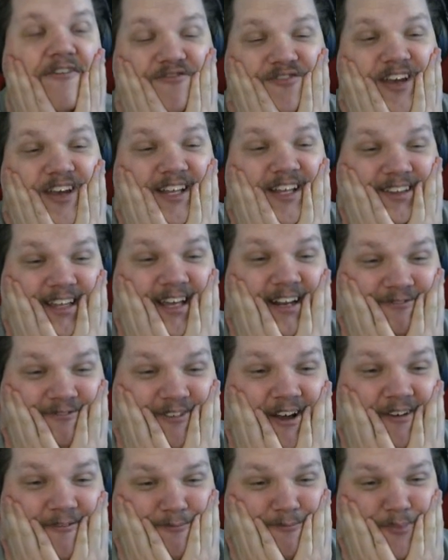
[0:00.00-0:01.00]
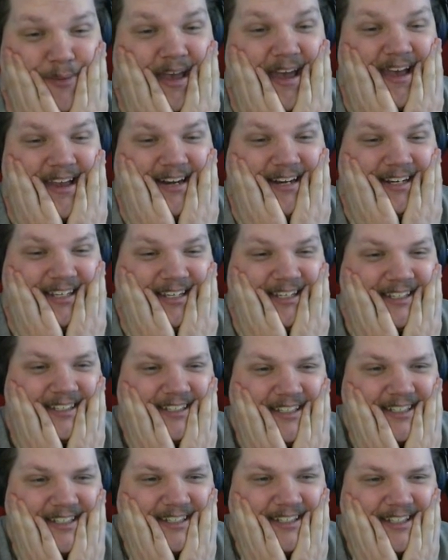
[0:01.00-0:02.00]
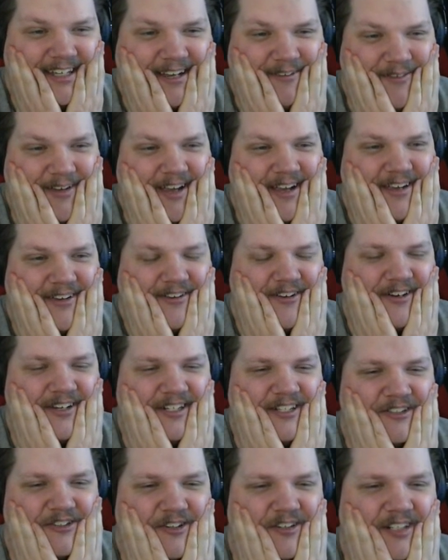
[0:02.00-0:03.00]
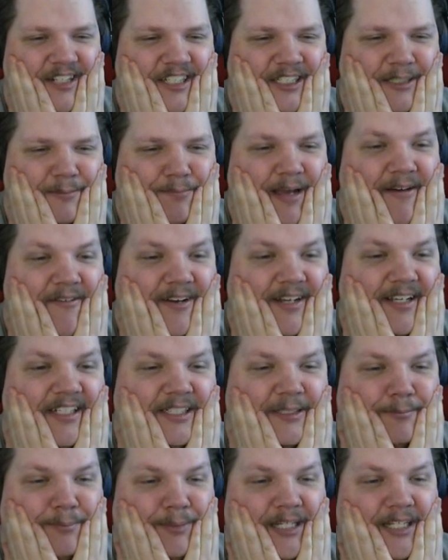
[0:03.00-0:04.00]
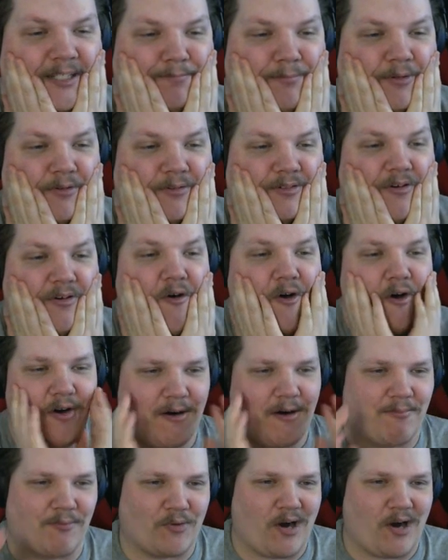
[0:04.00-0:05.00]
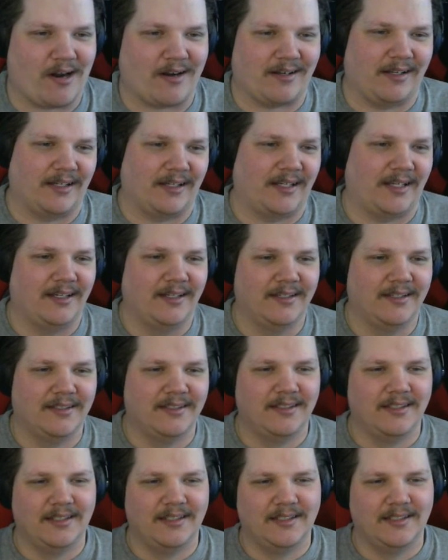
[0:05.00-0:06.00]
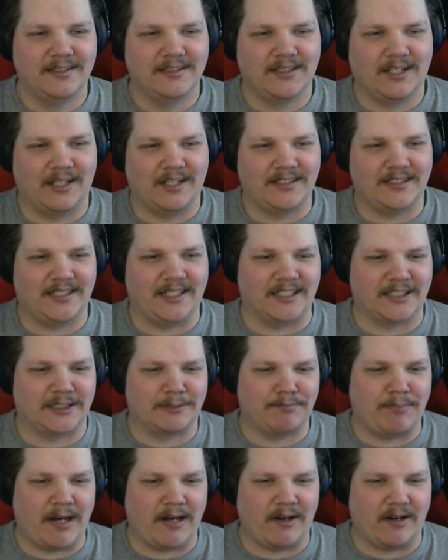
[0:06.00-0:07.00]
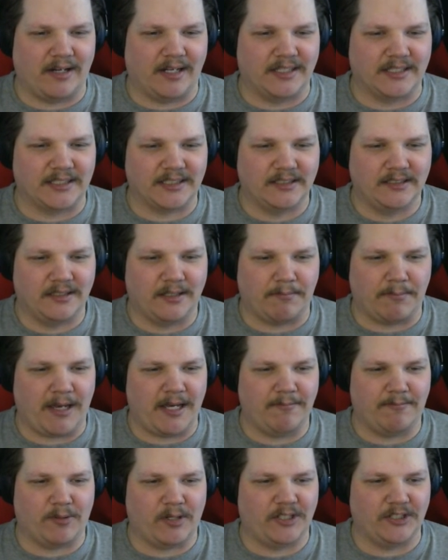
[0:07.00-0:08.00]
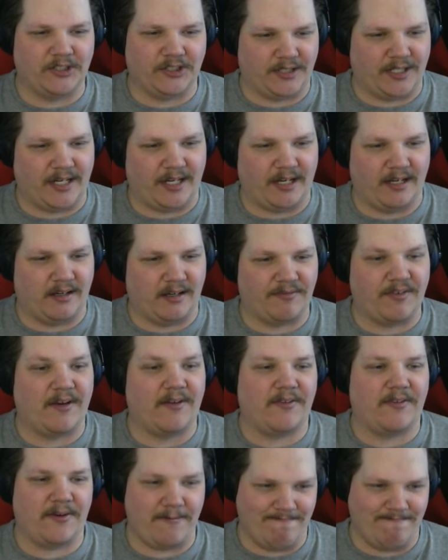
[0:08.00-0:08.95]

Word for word: failed that wrong badly. I mean, I couldn't draw an asparagus, beetroot, or a broccoli. So let's see, asparagus. A paintbrush, yeah, a feather,